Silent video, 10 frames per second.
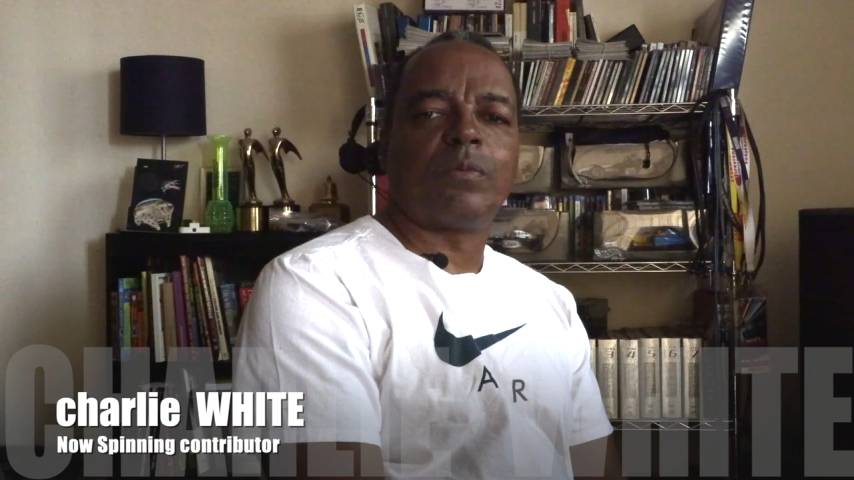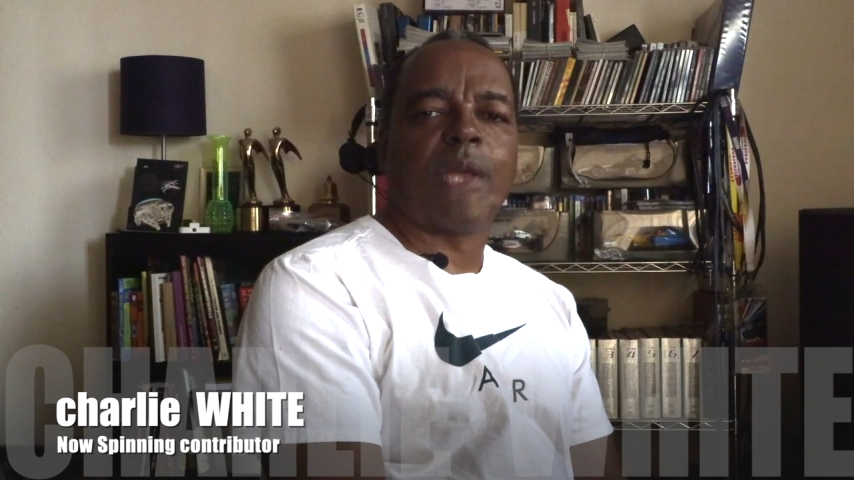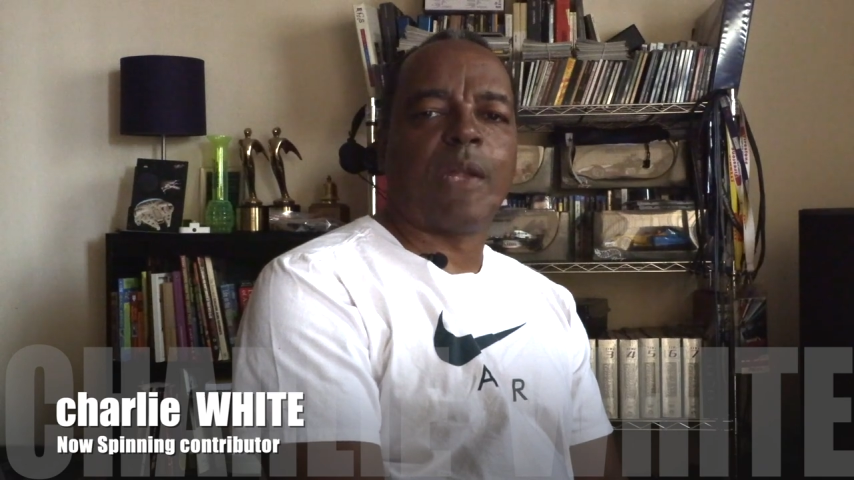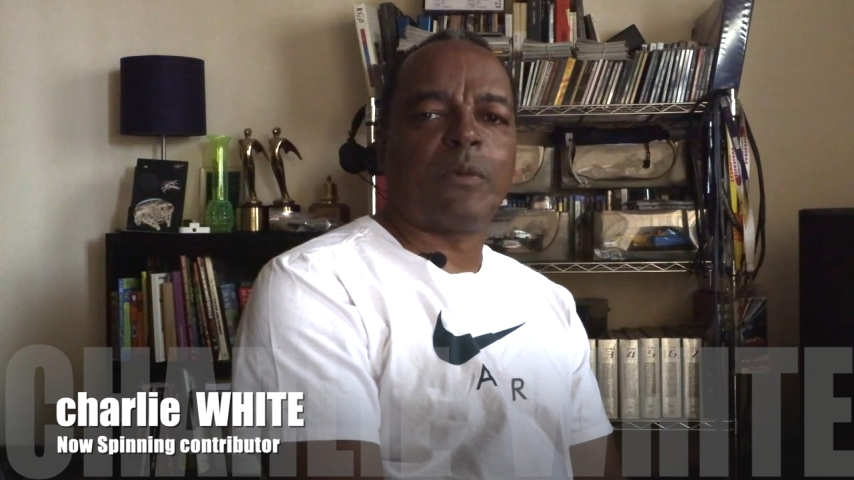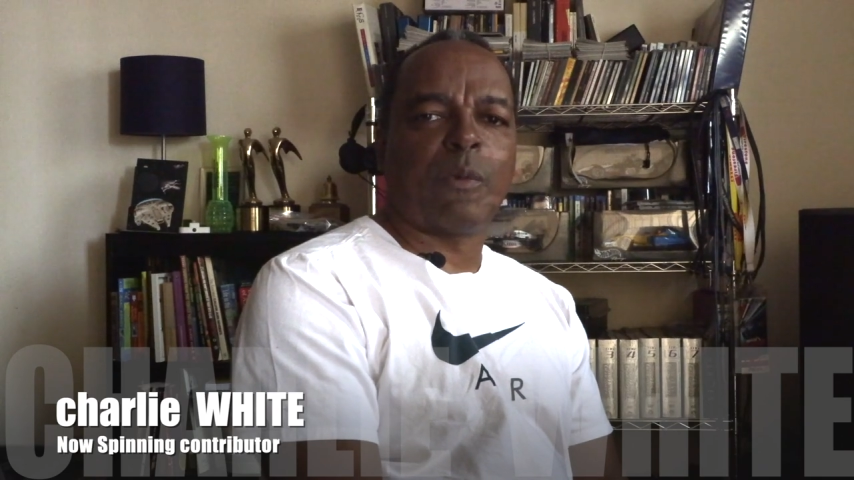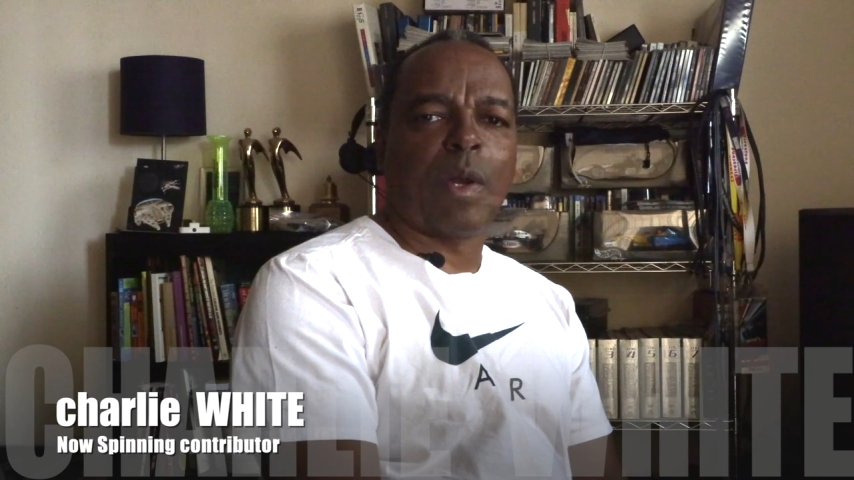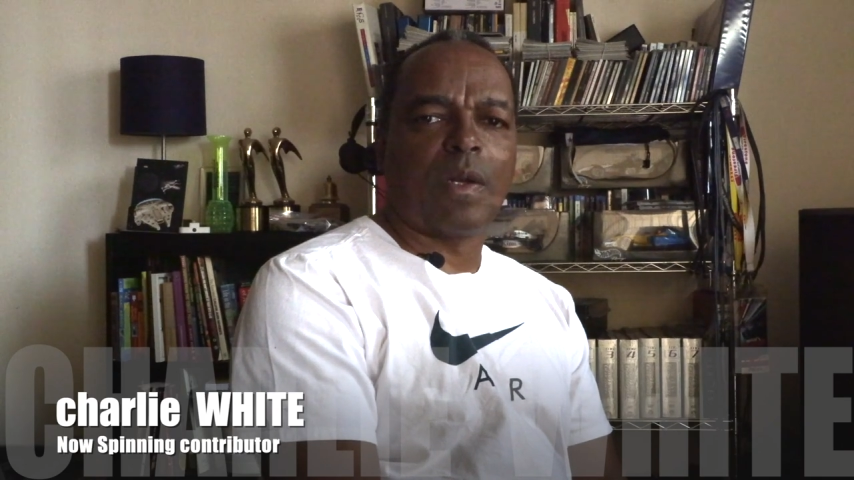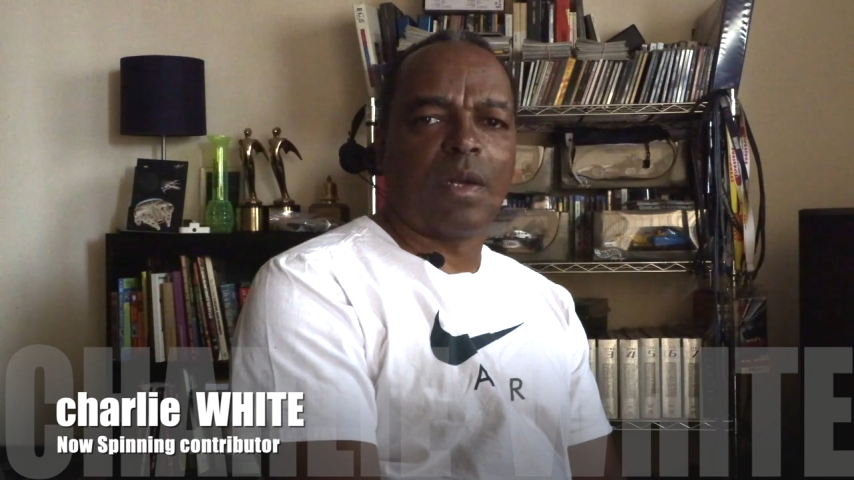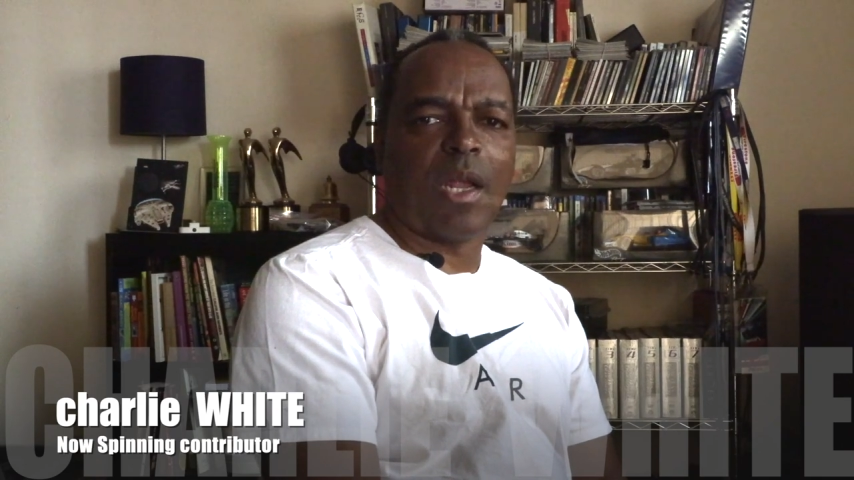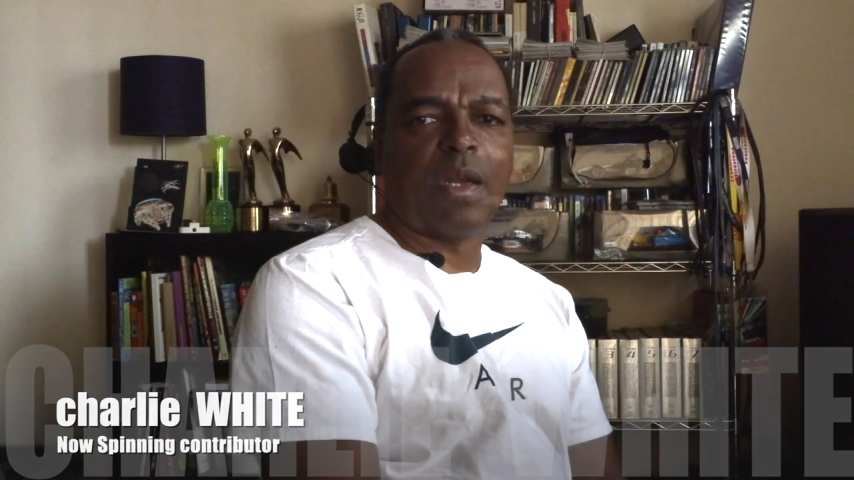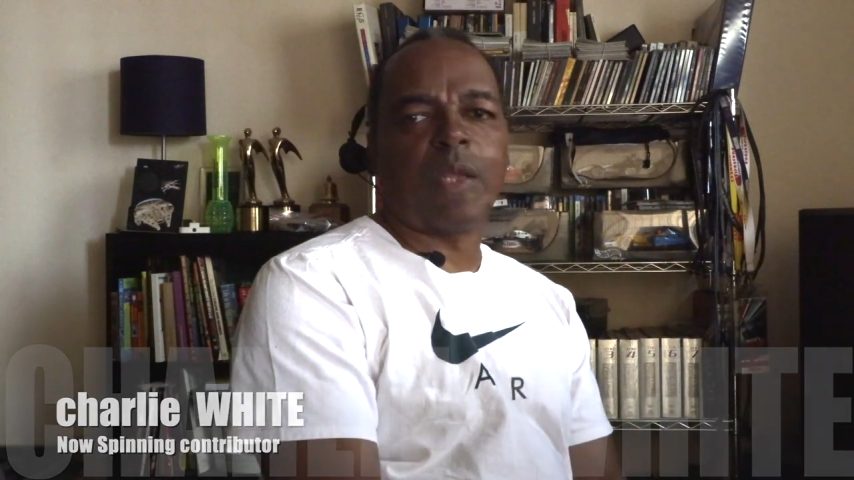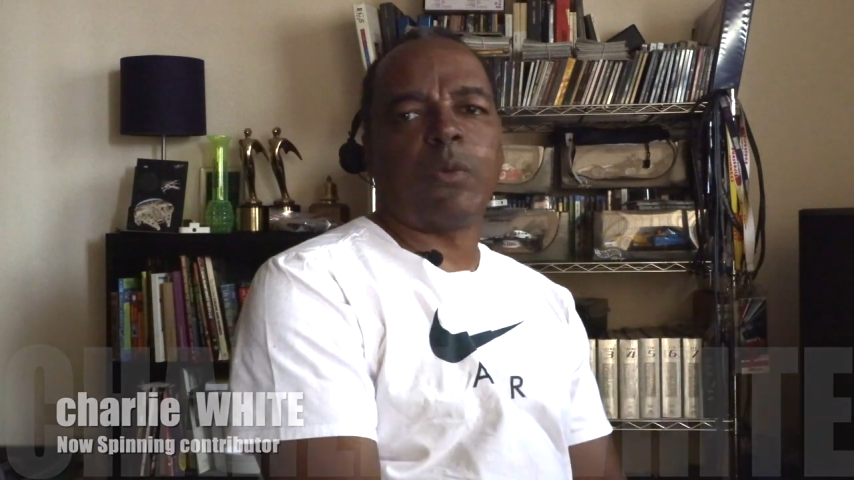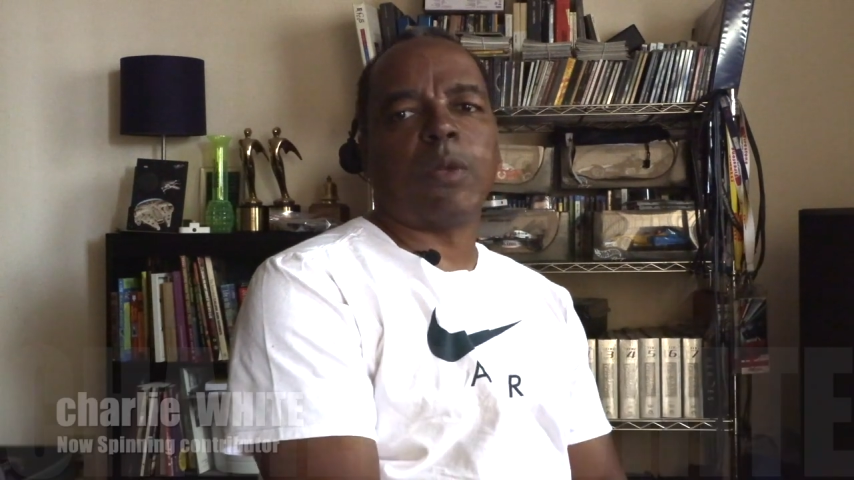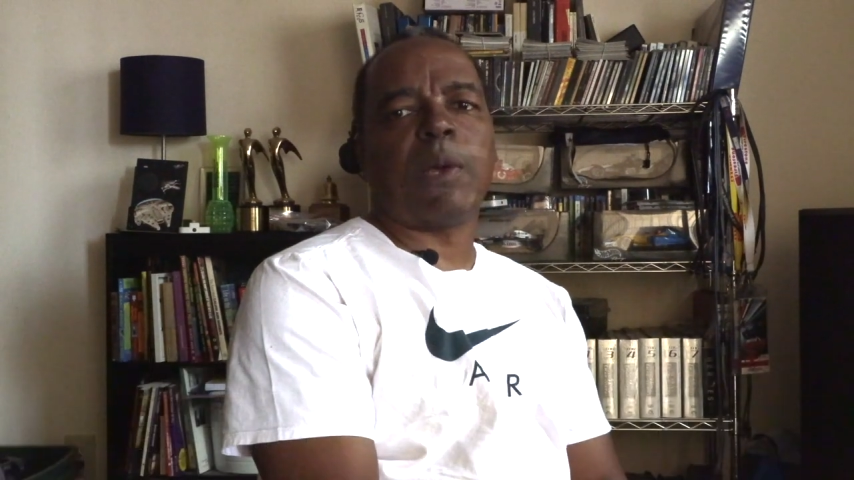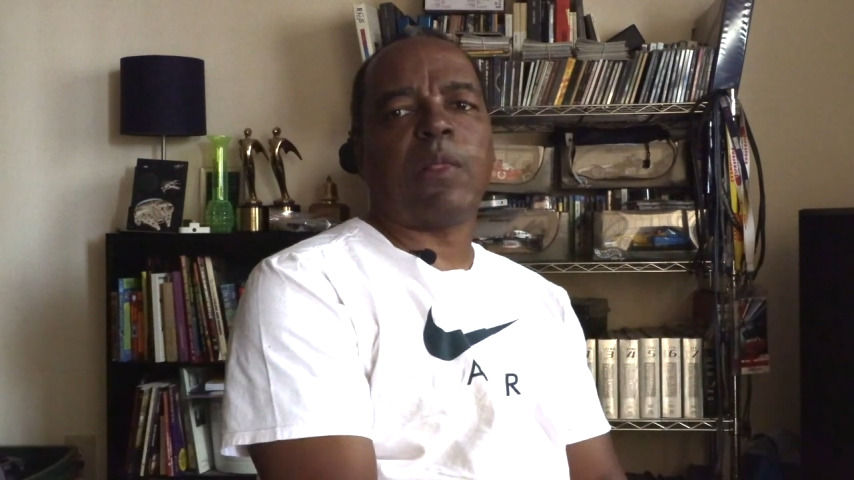Not one, not another
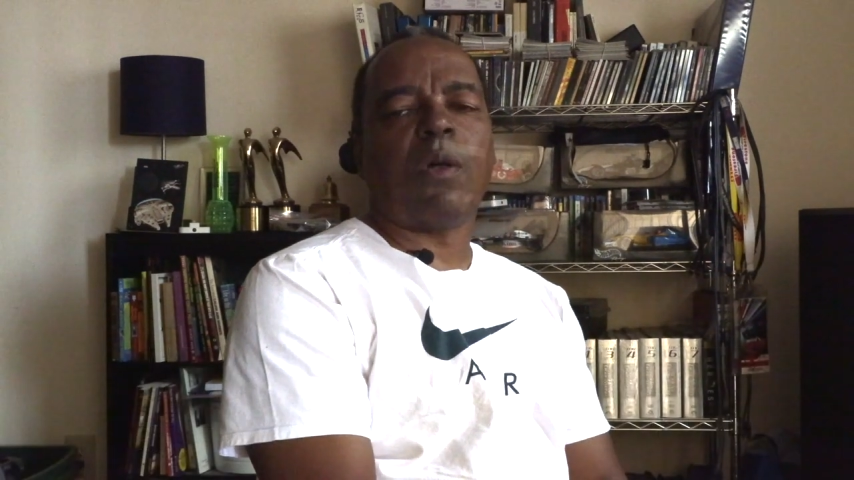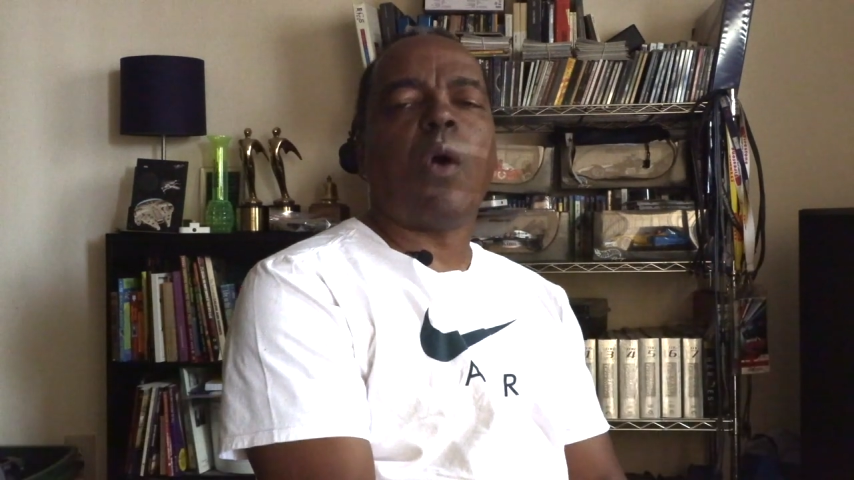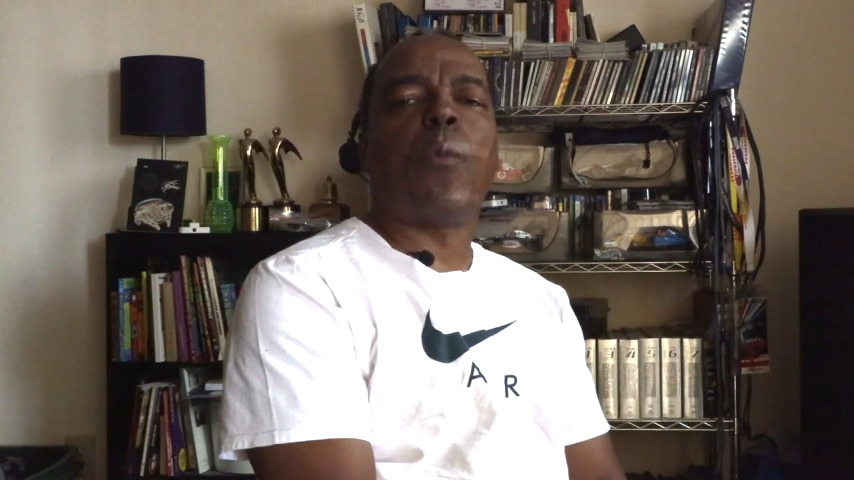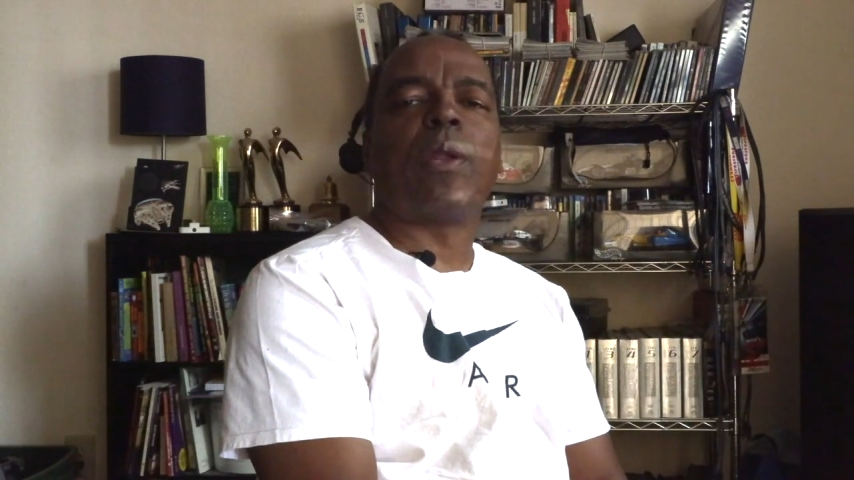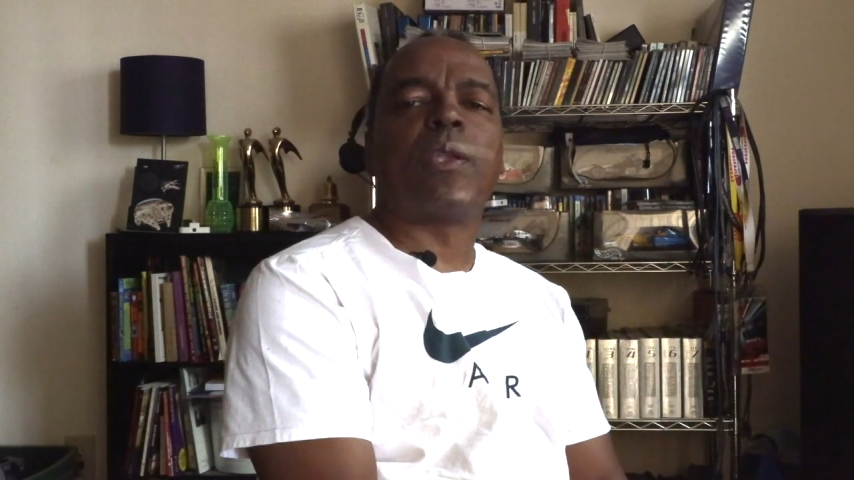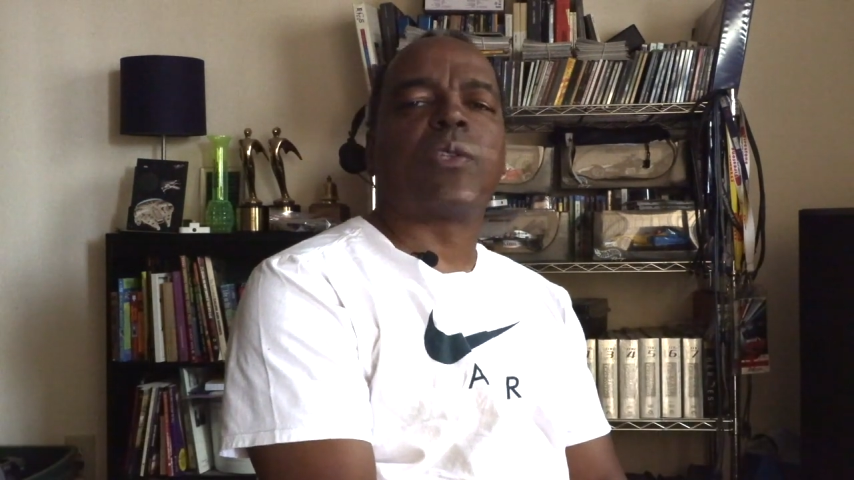one of my long-winded